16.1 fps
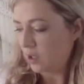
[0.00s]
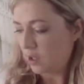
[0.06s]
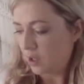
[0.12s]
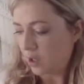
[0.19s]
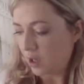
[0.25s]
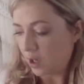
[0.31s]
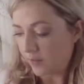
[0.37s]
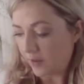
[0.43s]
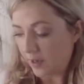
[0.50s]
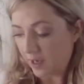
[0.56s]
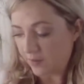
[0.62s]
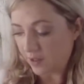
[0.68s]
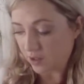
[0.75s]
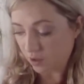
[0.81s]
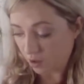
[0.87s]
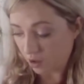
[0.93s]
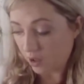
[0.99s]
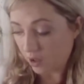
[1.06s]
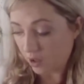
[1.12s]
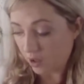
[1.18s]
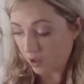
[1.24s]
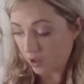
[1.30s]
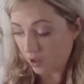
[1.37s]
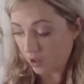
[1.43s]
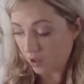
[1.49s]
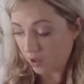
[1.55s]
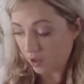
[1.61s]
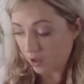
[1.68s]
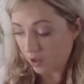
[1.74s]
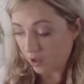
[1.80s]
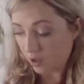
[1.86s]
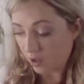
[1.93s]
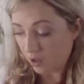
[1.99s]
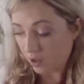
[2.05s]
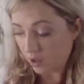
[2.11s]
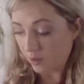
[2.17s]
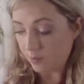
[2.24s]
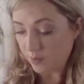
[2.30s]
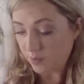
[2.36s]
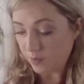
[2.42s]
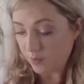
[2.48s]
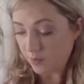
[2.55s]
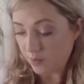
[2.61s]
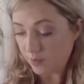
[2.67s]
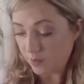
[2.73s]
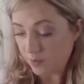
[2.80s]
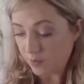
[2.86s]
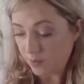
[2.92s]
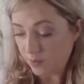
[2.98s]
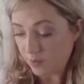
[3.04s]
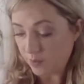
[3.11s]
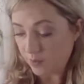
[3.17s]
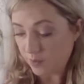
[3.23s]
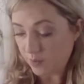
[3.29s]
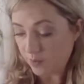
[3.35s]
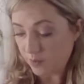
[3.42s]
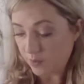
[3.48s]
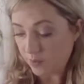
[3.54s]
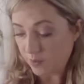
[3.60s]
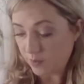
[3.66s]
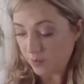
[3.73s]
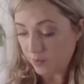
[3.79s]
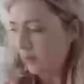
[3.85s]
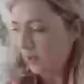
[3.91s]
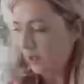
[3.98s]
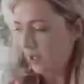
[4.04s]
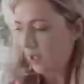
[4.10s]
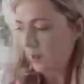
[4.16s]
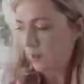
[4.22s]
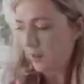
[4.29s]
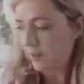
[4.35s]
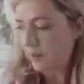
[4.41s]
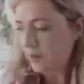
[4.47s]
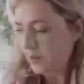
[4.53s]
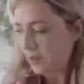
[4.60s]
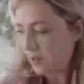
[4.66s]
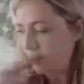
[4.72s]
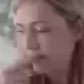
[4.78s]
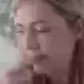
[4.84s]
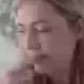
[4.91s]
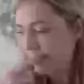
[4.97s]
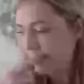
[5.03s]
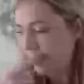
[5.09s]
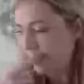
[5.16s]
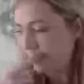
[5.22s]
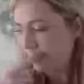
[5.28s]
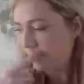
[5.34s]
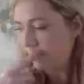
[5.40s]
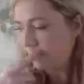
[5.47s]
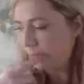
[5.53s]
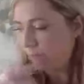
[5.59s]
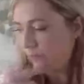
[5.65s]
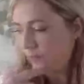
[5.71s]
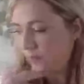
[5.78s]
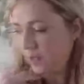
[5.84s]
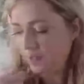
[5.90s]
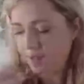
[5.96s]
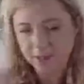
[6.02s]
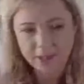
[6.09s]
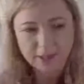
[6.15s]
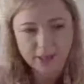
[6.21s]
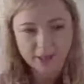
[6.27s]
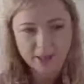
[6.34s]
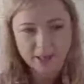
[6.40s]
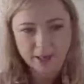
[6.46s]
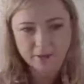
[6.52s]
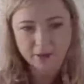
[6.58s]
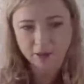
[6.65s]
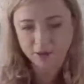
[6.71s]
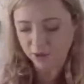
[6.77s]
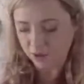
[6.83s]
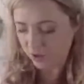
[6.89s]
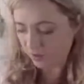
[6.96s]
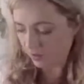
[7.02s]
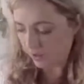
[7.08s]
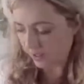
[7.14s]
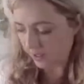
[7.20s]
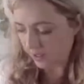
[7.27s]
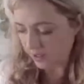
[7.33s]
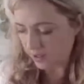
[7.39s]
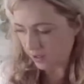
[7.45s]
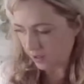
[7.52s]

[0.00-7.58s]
Either at that time she was deep. Right above it says it's that caring, nurturing energy.